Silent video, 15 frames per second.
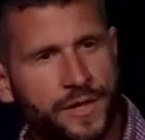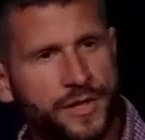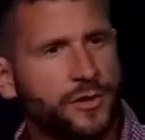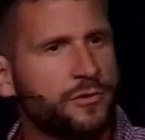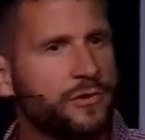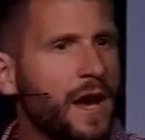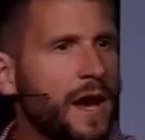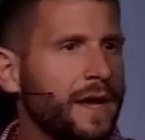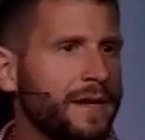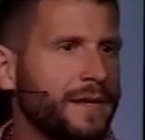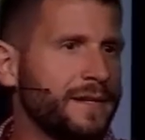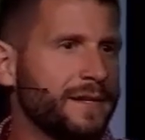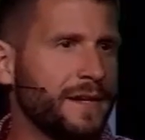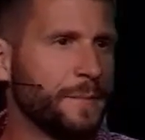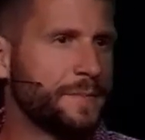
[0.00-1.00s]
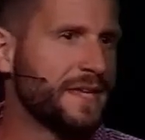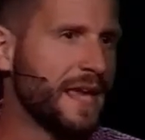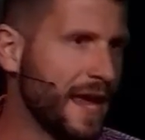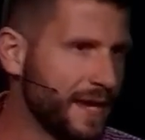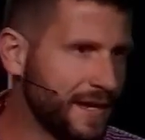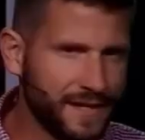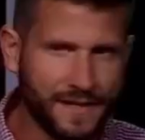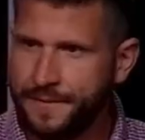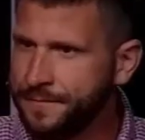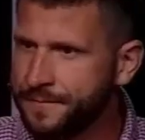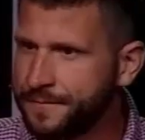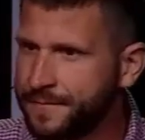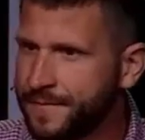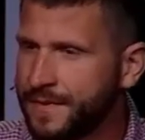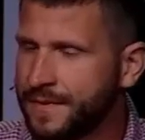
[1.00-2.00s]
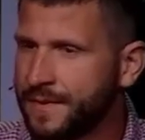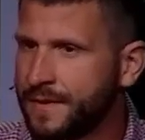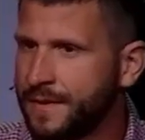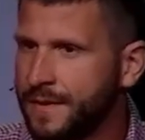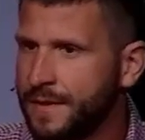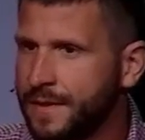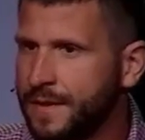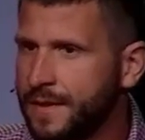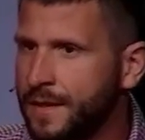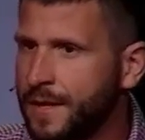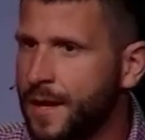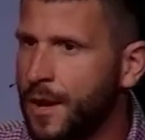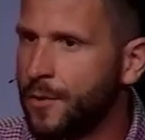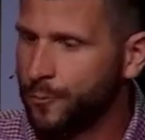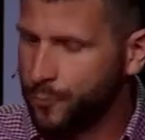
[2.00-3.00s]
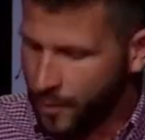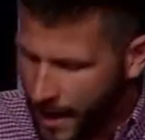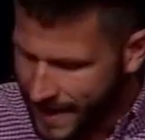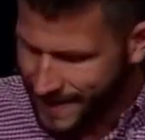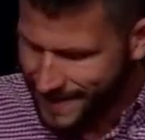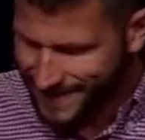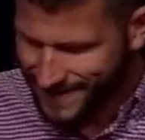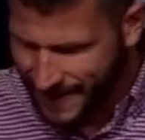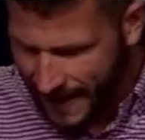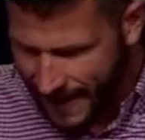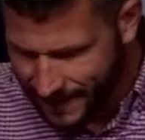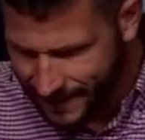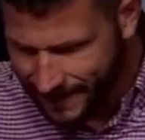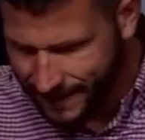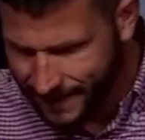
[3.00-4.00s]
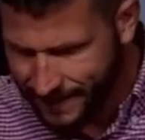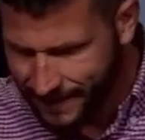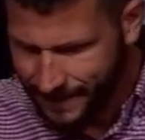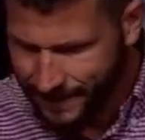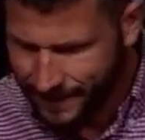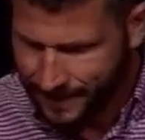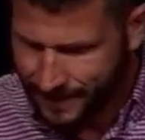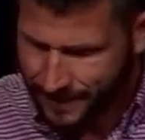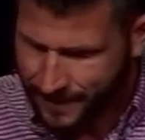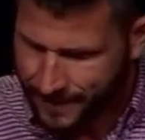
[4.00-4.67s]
We do not obtain right standing